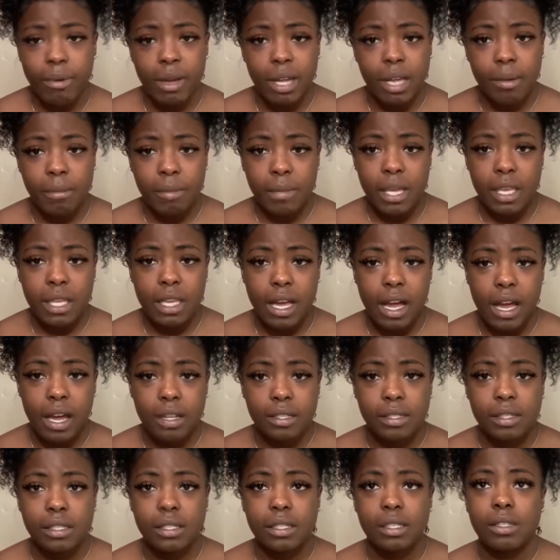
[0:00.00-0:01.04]
recommend
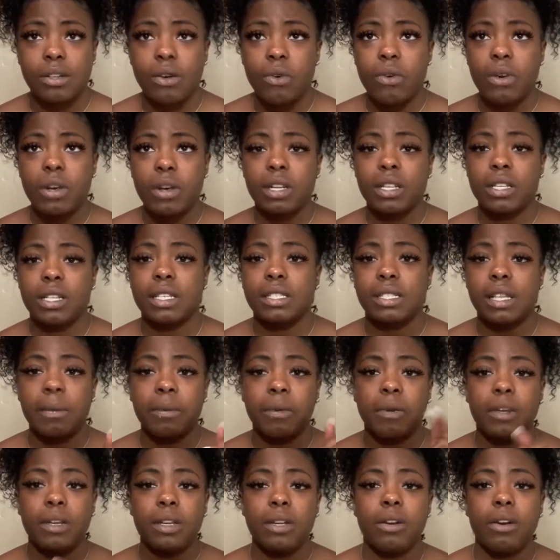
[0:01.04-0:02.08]
y'all to order this. I'm
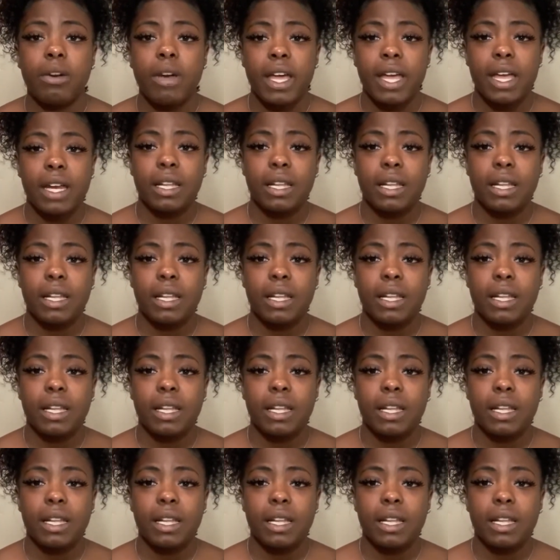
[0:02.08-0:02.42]
going to go ahead